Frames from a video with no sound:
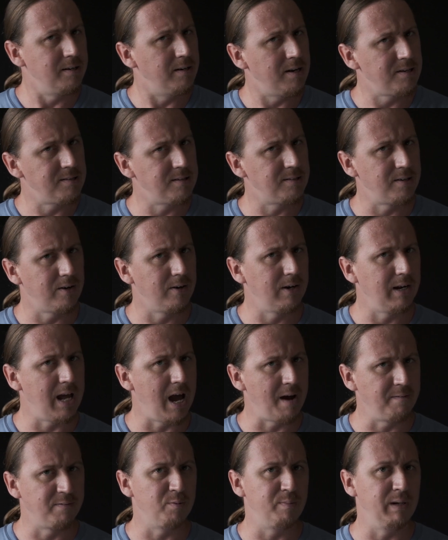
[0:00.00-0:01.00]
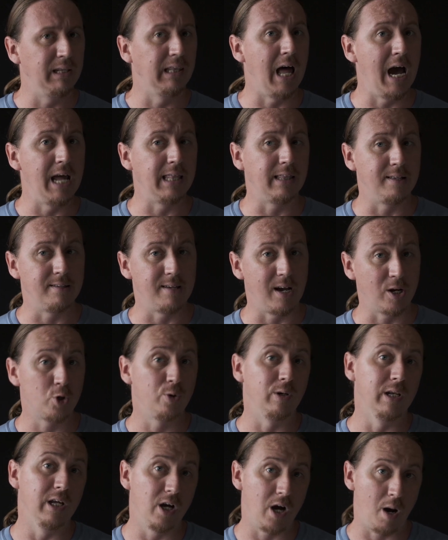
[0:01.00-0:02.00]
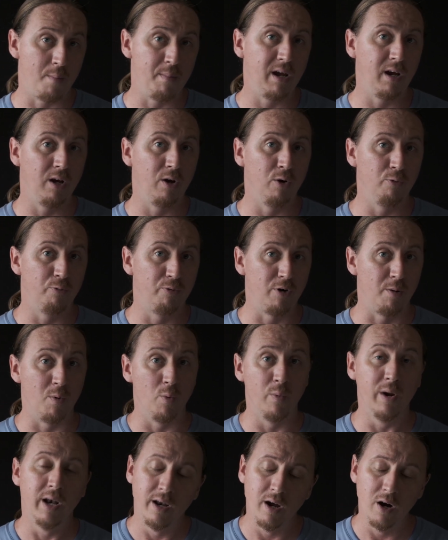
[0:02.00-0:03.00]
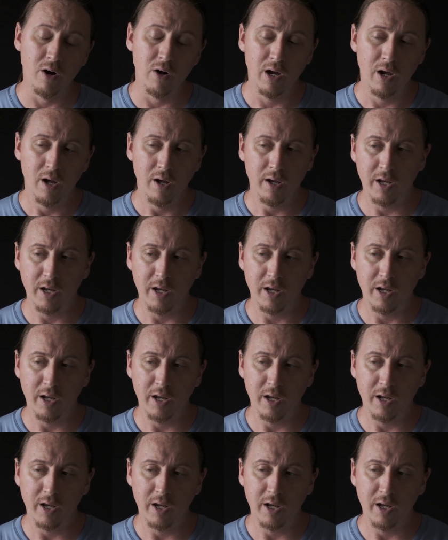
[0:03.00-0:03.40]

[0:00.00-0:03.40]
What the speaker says: necessarily have to be light that's actually coming from a window.